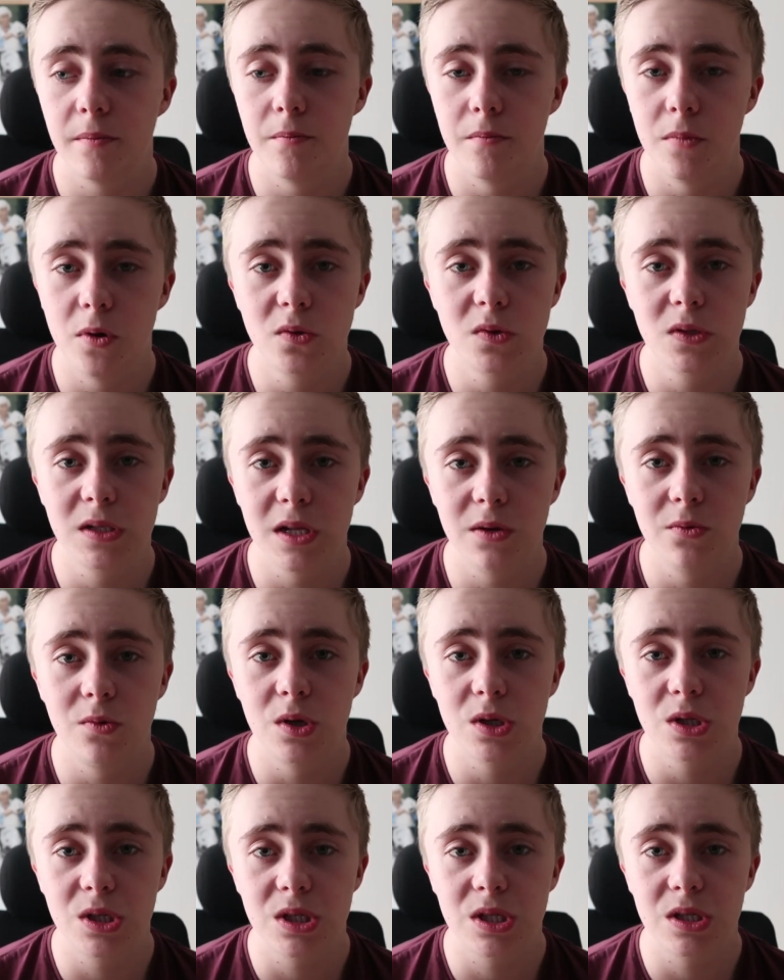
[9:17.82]
mostly
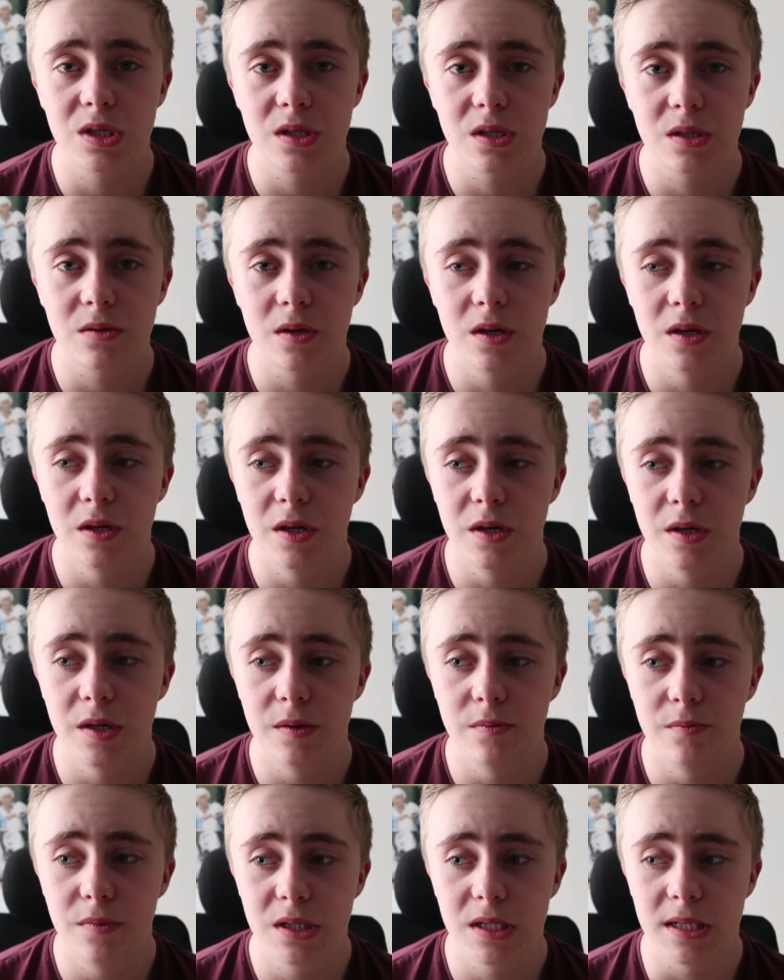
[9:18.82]
was
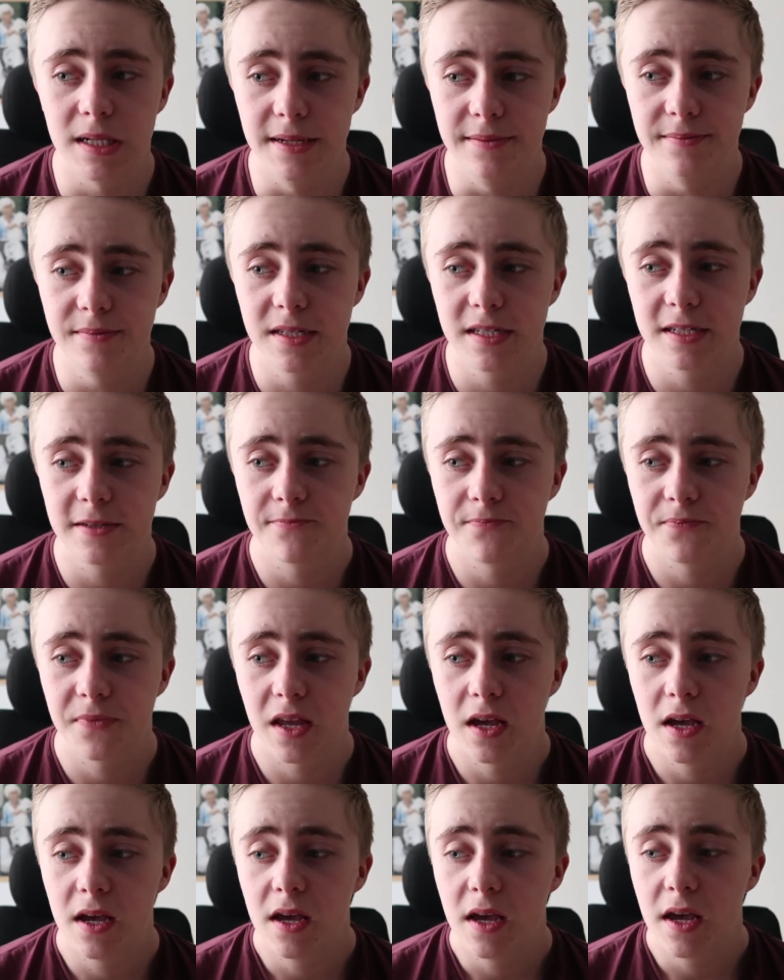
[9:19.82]
Muslims,
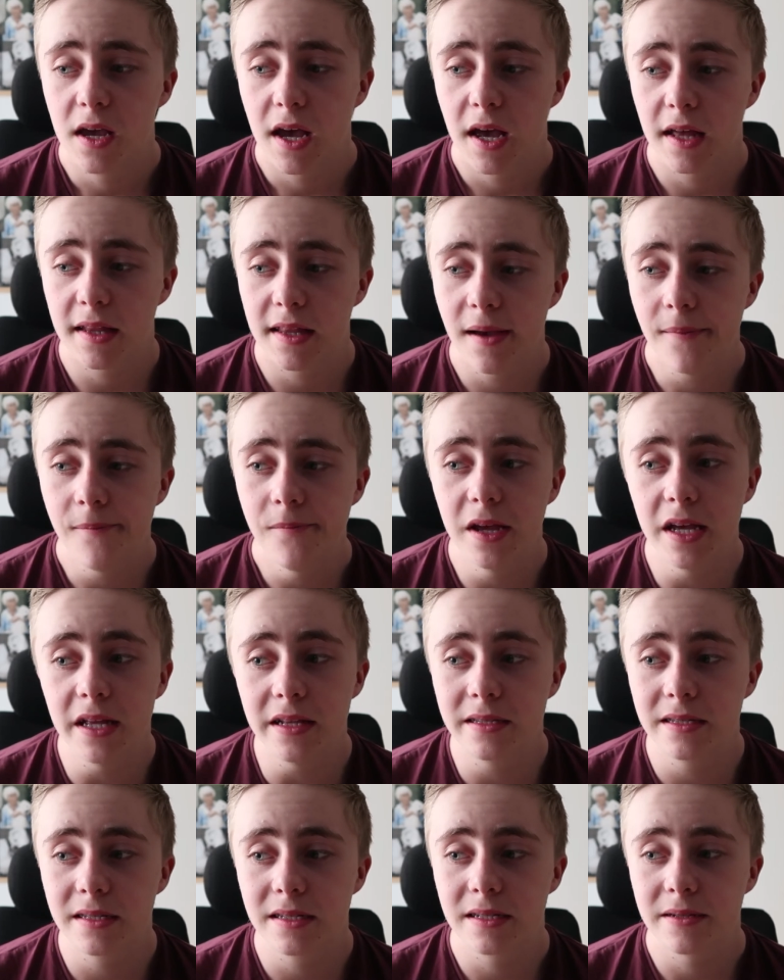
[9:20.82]
and that
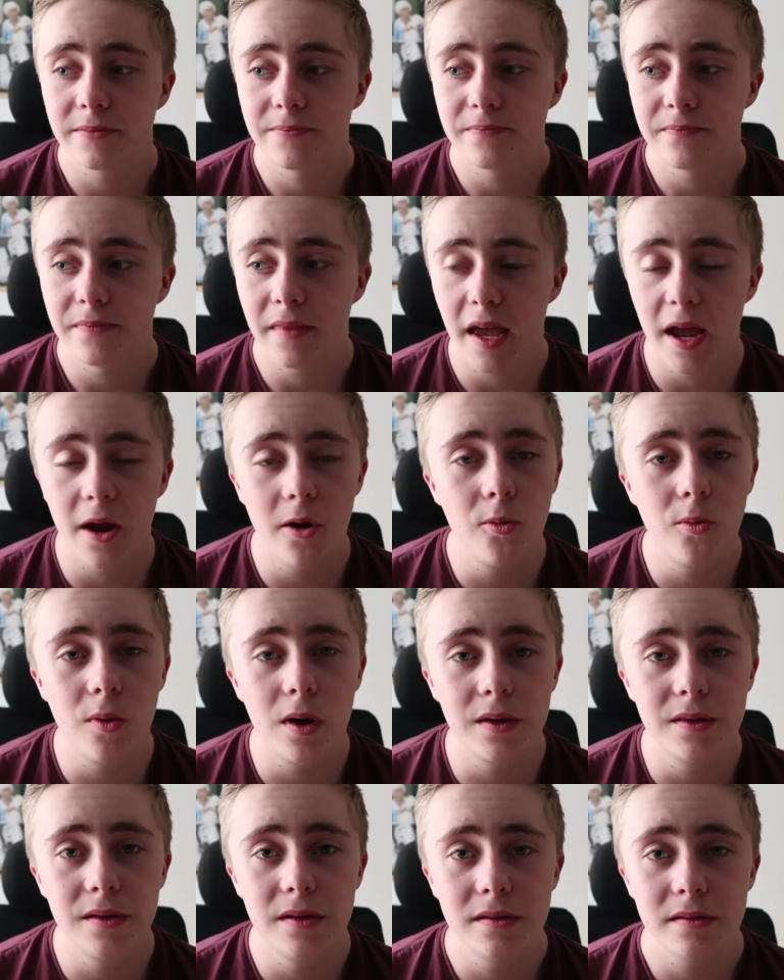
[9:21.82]
means no
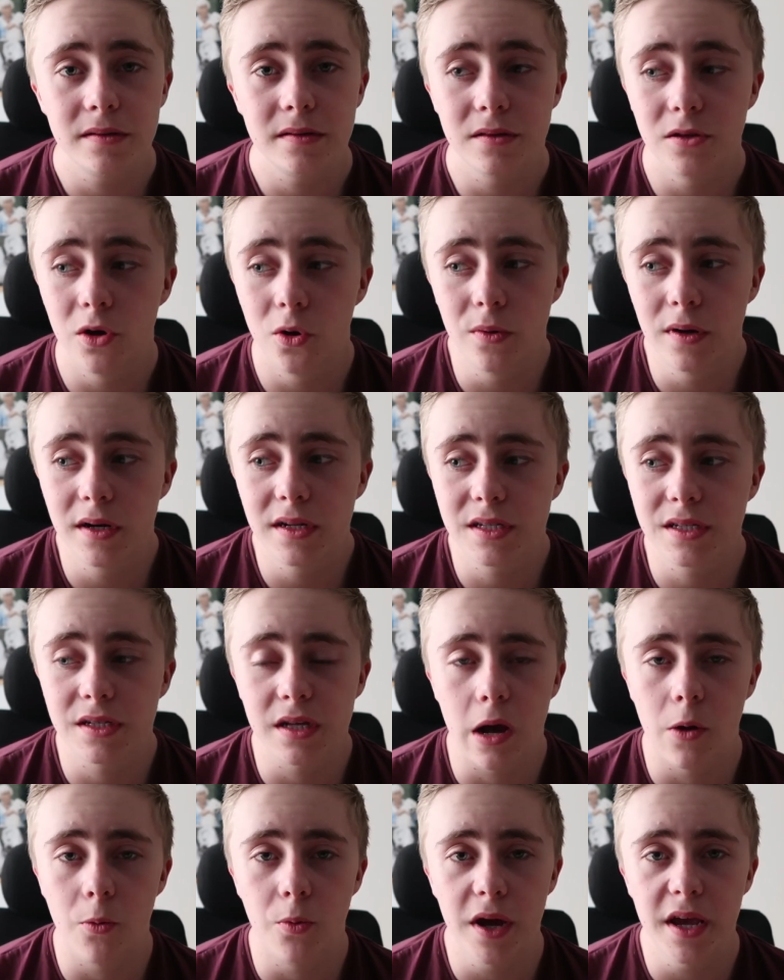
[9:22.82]
one is
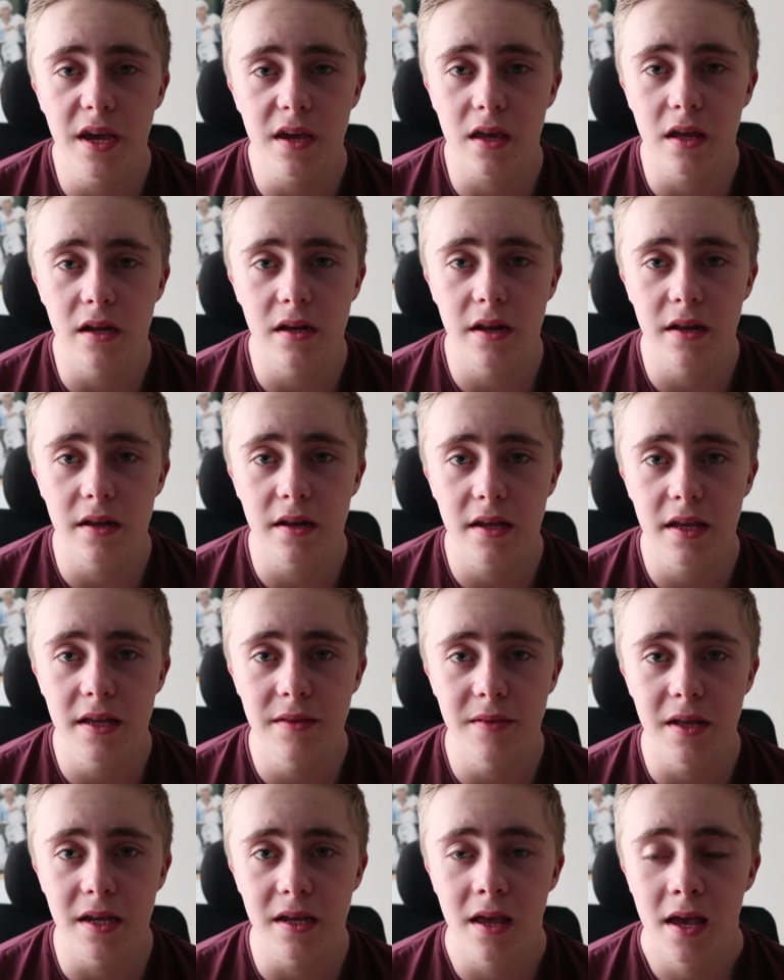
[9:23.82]
awake in the
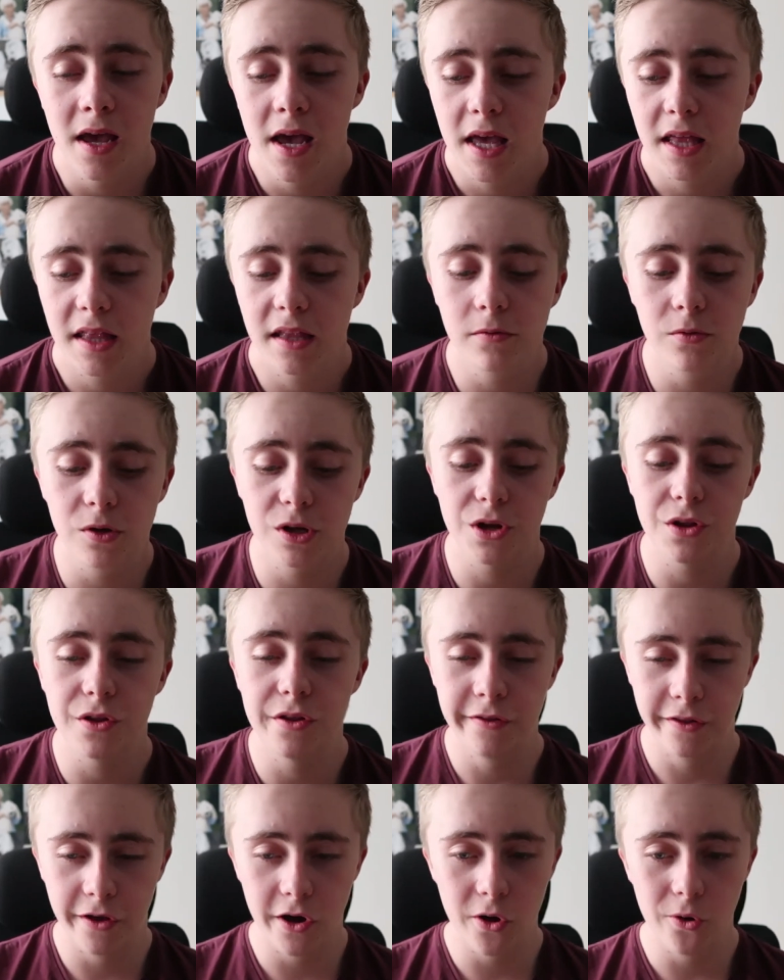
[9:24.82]
evening. There were
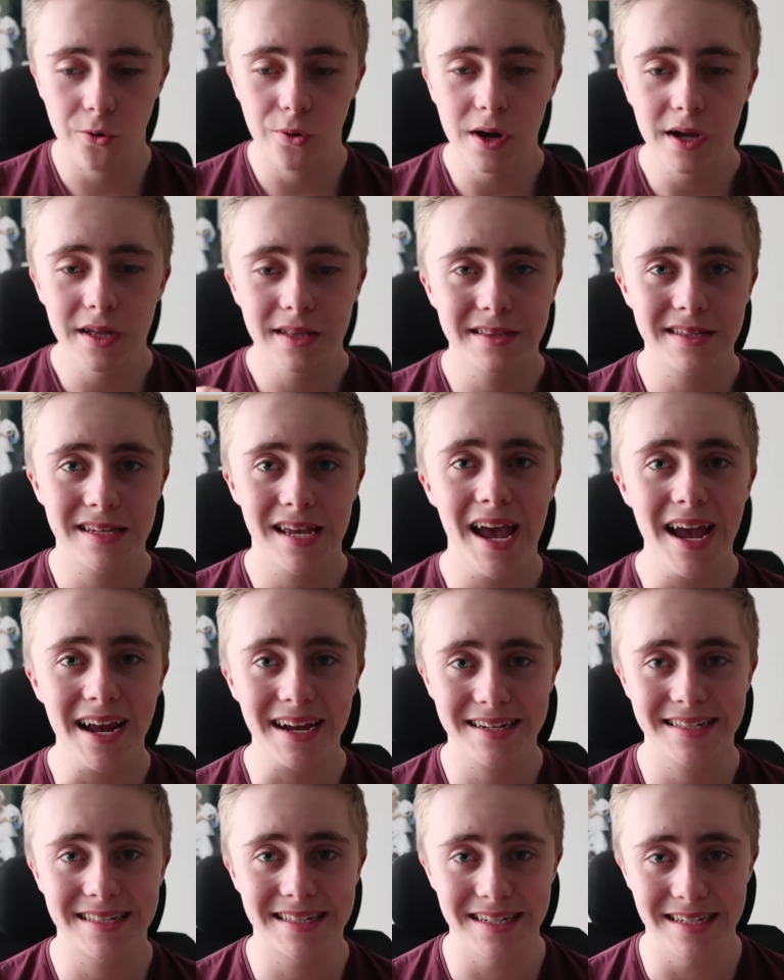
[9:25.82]
no
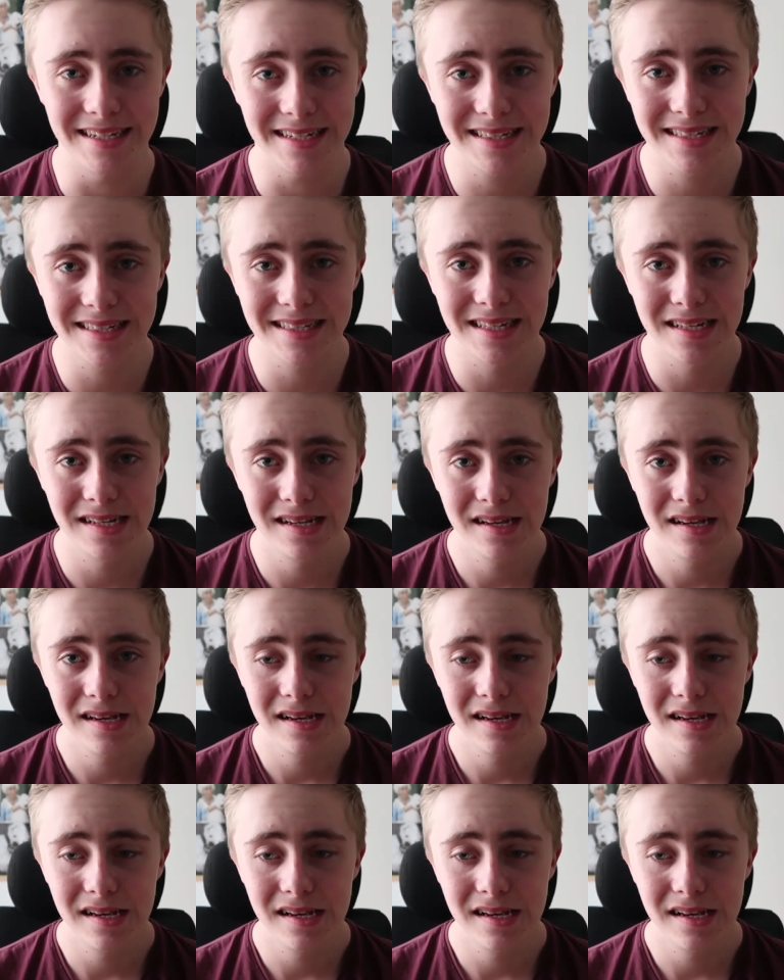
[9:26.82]
taxis